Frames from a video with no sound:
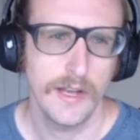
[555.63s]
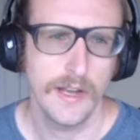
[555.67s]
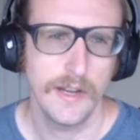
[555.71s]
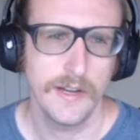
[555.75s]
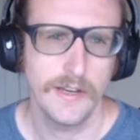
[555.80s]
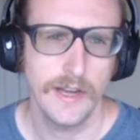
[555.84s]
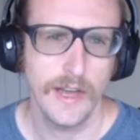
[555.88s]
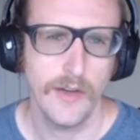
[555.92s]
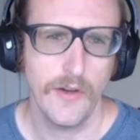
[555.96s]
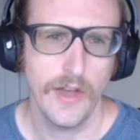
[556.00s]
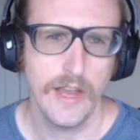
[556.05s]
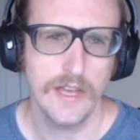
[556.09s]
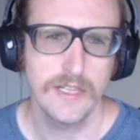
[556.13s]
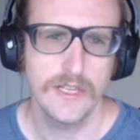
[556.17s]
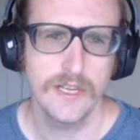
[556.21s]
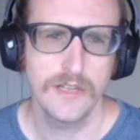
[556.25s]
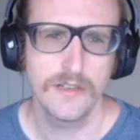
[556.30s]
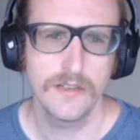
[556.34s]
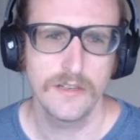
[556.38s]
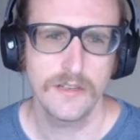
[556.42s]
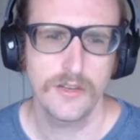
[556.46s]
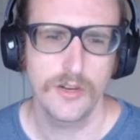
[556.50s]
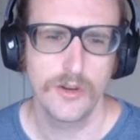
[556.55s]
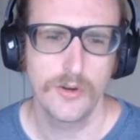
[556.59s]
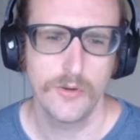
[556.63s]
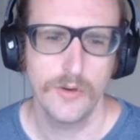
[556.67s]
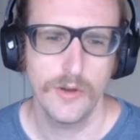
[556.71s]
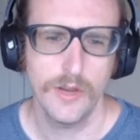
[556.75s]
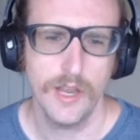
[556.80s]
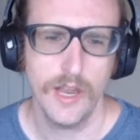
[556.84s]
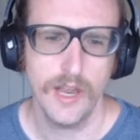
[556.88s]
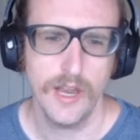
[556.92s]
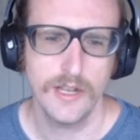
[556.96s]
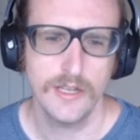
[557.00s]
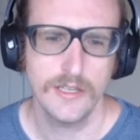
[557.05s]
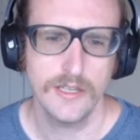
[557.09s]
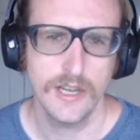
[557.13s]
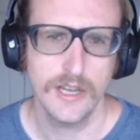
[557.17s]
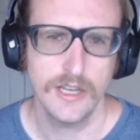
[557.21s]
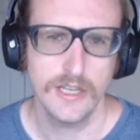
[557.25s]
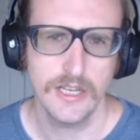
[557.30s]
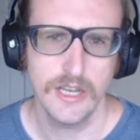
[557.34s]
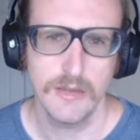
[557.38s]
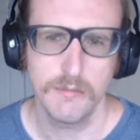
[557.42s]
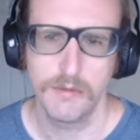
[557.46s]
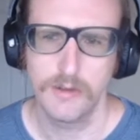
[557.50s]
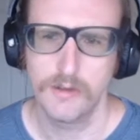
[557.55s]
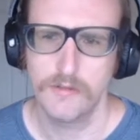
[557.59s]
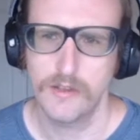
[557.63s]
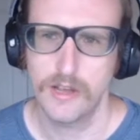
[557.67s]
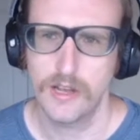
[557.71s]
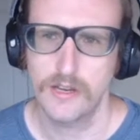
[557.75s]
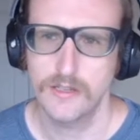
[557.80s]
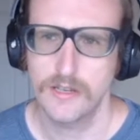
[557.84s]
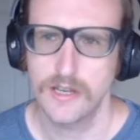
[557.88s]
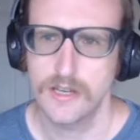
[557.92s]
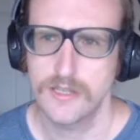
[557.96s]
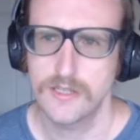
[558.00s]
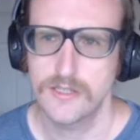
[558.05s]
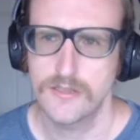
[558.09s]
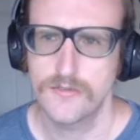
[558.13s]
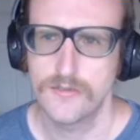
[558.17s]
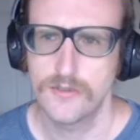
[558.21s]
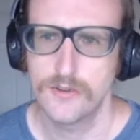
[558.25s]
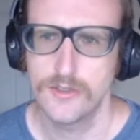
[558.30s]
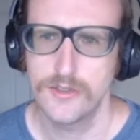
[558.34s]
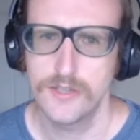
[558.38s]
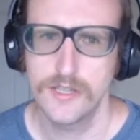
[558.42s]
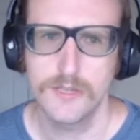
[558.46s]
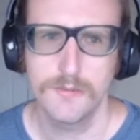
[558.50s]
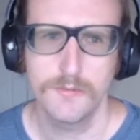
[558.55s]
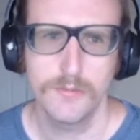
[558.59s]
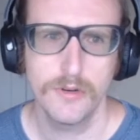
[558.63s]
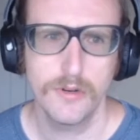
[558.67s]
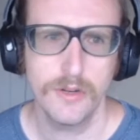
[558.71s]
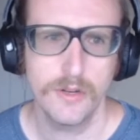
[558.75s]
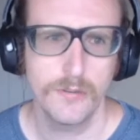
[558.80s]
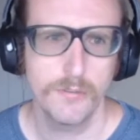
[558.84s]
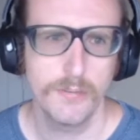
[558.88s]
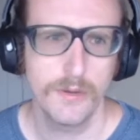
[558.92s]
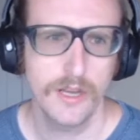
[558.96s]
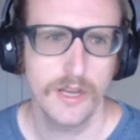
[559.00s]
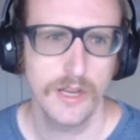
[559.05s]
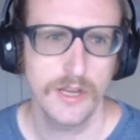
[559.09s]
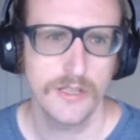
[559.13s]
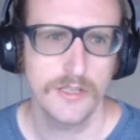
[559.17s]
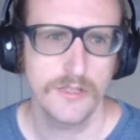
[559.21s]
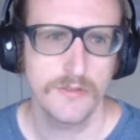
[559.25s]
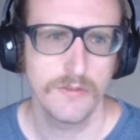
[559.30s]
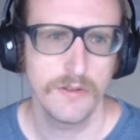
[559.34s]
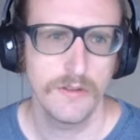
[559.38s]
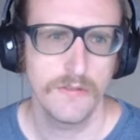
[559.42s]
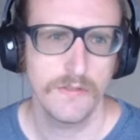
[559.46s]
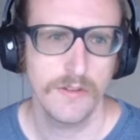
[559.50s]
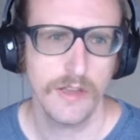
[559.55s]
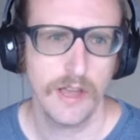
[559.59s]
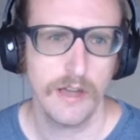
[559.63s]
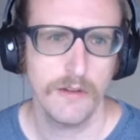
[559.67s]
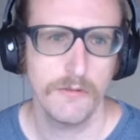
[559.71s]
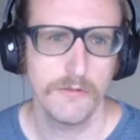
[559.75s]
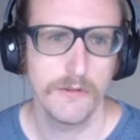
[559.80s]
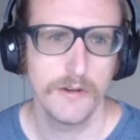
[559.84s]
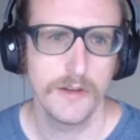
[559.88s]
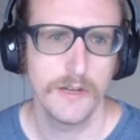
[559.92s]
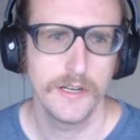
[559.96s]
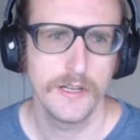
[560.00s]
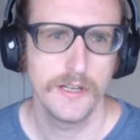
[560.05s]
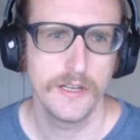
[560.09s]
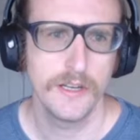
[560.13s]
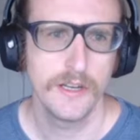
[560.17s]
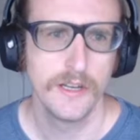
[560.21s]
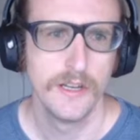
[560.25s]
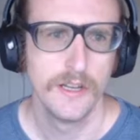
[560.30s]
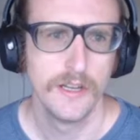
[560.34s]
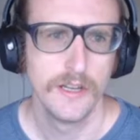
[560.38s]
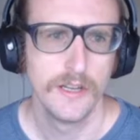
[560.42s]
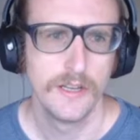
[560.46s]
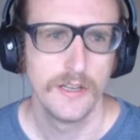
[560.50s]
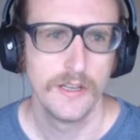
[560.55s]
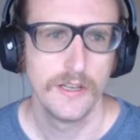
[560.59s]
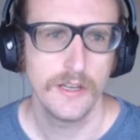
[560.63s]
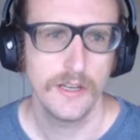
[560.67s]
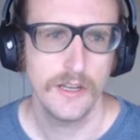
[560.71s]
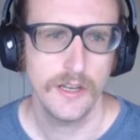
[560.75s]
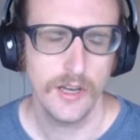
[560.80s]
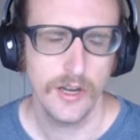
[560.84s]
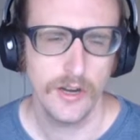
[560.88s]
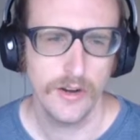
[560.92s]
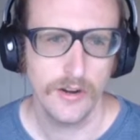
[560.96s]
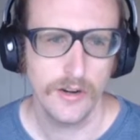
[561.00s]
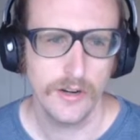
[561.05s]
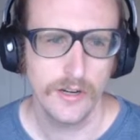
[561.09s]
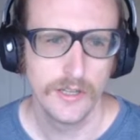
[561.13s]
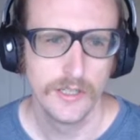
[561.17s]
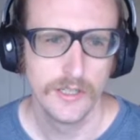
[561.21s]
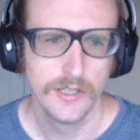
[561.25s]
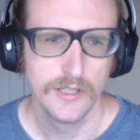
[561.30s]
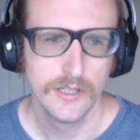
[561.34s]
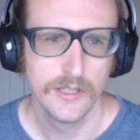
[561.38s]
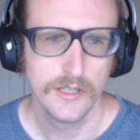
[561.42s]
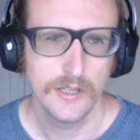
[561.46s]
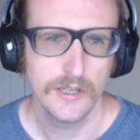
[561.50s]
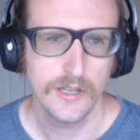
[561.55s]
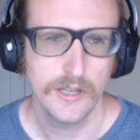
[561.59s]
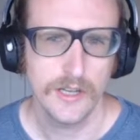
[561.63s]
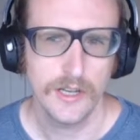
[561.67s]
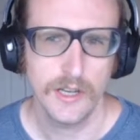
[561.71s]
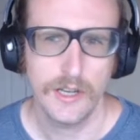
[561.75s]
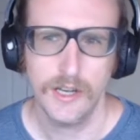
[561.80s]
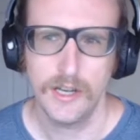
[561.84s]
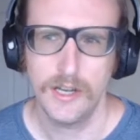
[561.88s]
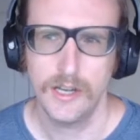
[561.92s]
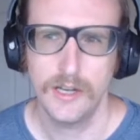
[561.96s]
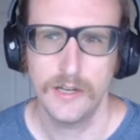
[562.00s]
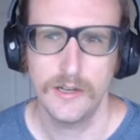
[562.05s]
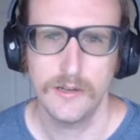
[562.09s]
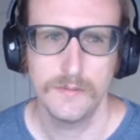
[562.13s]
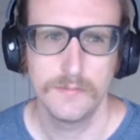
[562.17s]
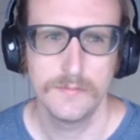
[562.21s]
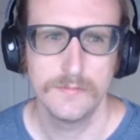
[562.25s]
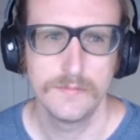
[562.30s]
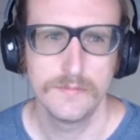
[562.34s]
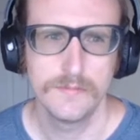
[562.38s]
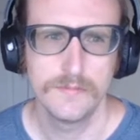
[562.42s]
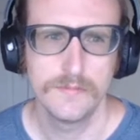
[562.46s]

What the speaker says: I didn't create a table of contents for this book because we've got one here, and